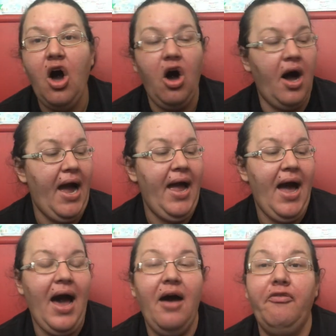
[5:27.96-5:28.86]
I
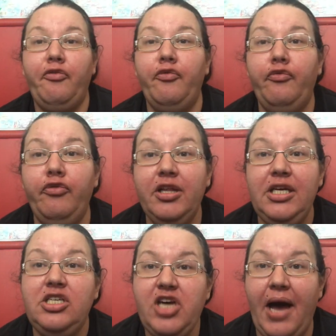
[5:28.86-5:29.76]
have
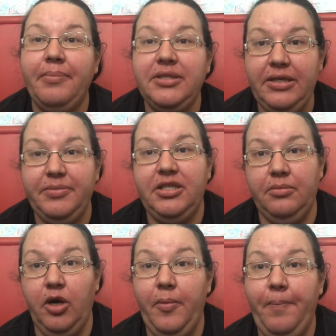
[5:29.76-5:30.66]
really chapped lips at the
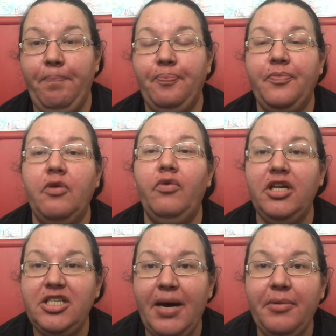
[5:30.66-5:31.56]
moment.
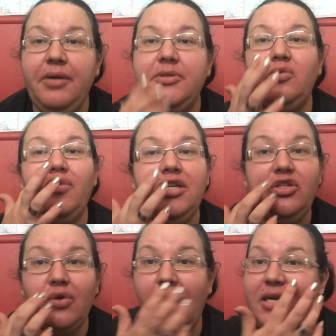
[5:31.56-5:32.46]
Really chapped lips, really
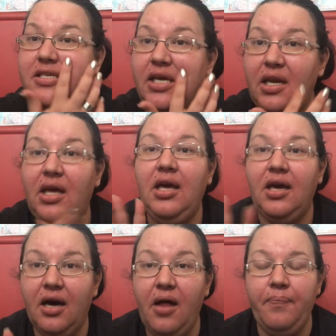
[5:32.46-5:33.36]
dry skin
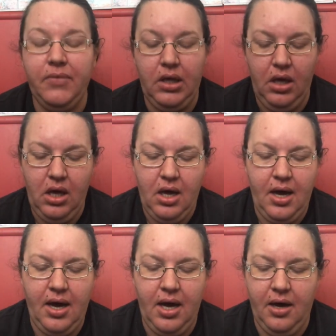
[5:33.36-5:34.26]
here.
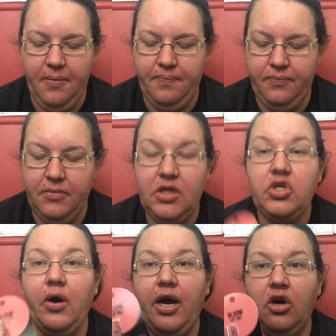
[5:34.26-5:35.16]
So
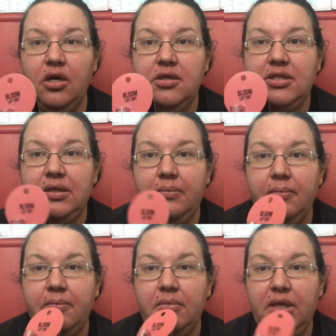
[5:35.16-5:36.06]
I got
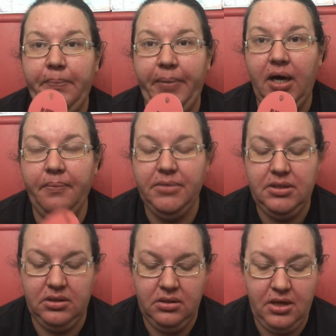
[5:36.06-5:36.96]
some lip
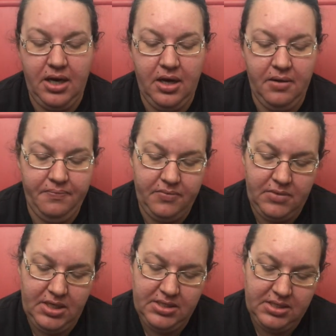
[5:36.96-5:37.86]
balms.
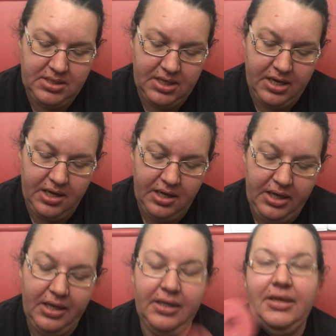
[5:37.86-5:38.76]
This is a
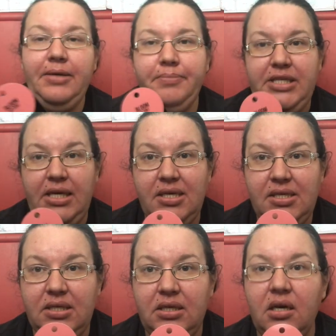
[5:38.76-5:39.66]
lip
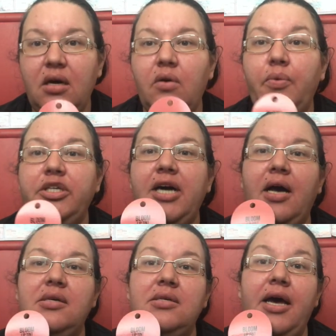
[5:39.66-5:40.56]
tint, which
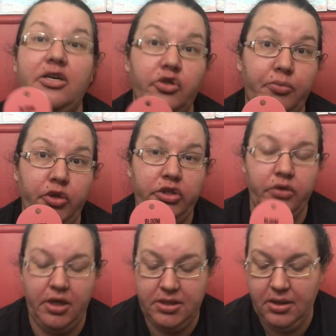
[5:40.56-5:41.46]
has extra
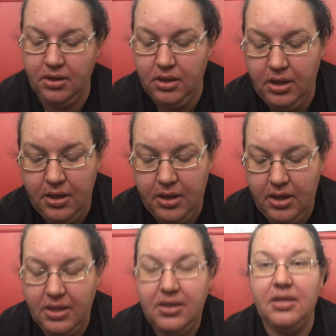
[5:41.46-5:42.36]
moisturizer.
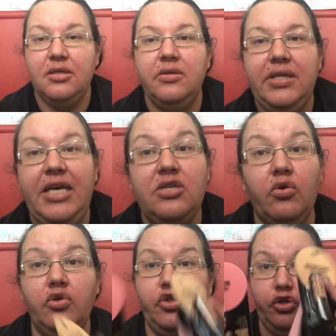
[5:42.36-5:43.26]
These are
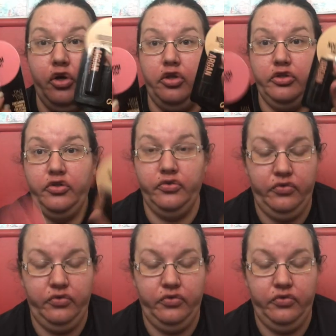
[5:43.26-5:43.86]
all $2.